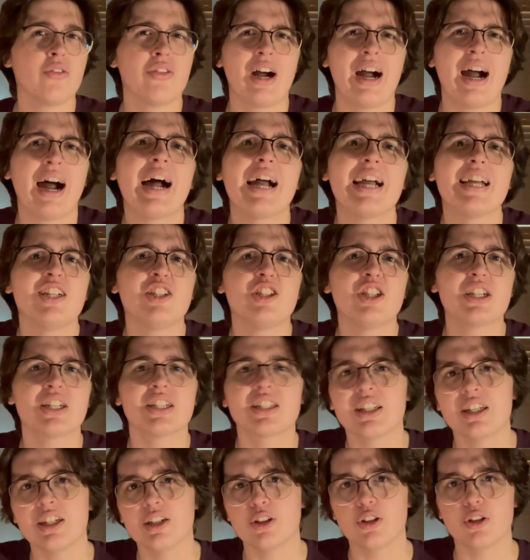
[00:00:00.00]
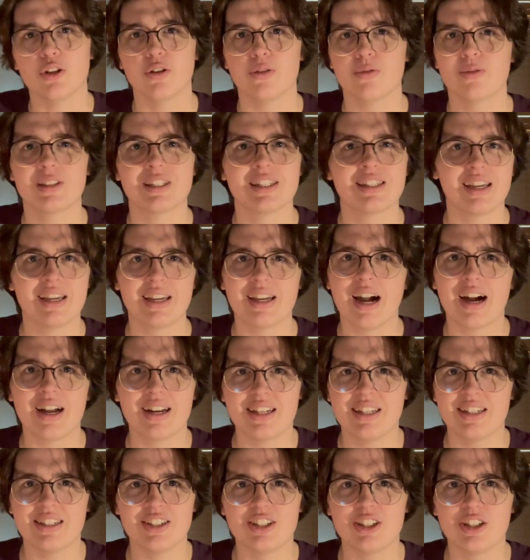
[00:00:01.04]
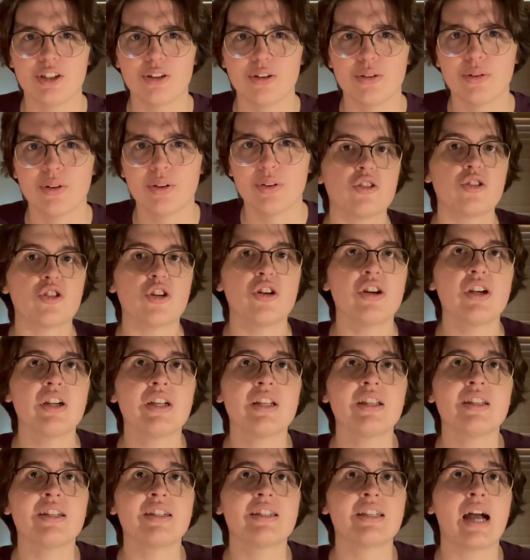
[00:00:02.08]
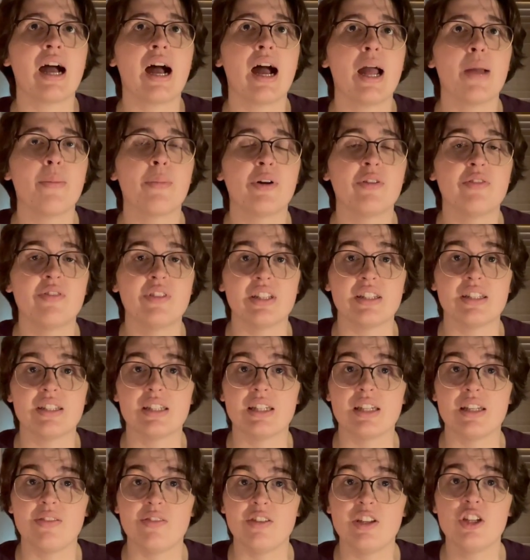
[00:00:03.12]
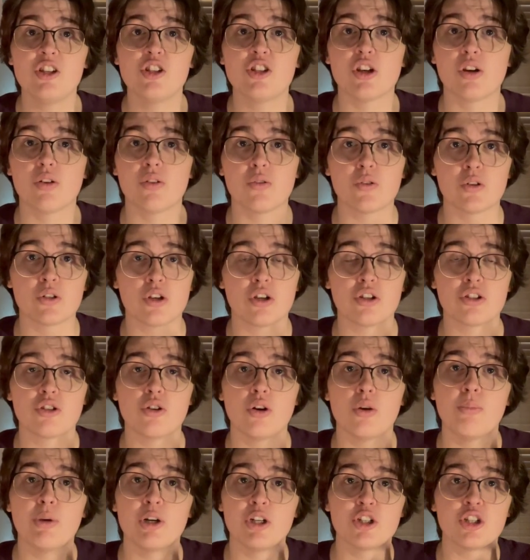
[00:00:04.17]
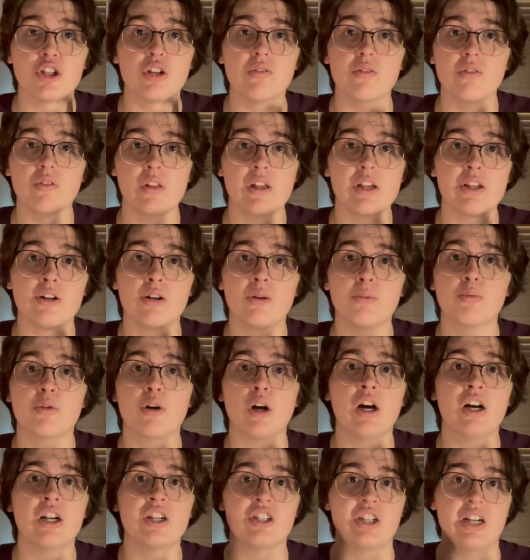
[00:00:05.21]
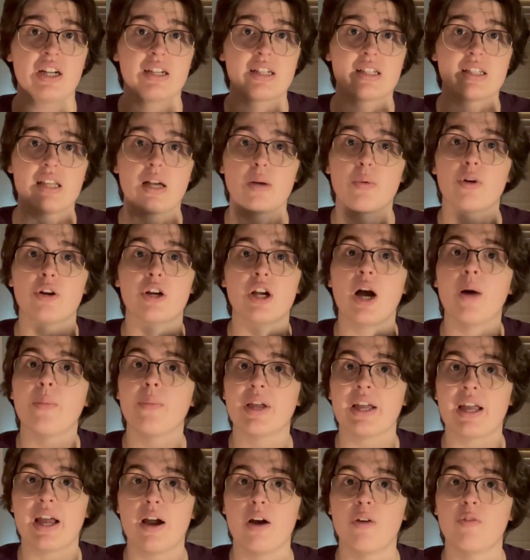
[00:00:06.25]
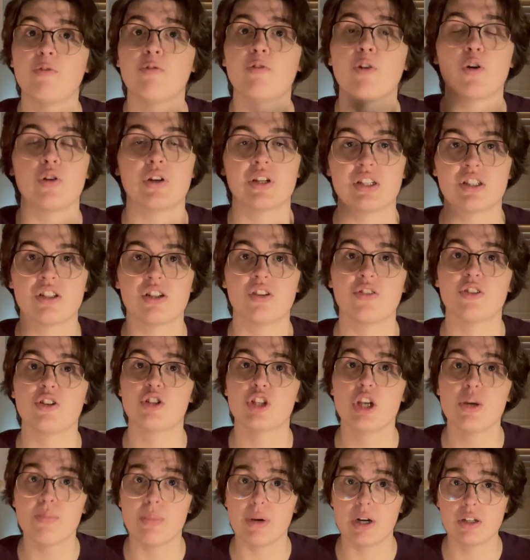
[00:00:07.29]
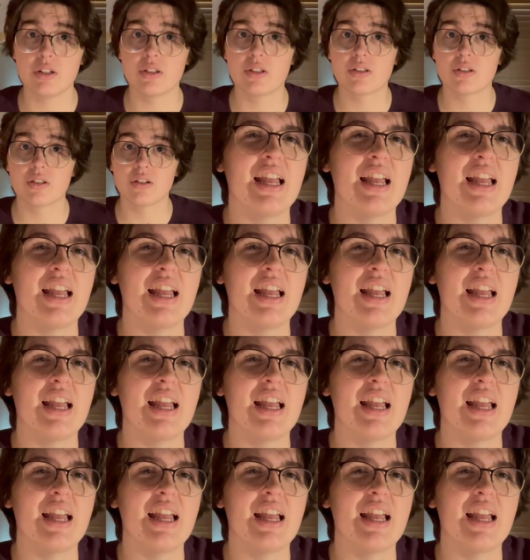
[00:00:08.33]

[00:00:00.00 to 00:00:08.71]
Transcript: the hijinks and goofs they got into. During the time of this TV show, there was also a bunch of little projects that were coming out focused on the Chipmunks.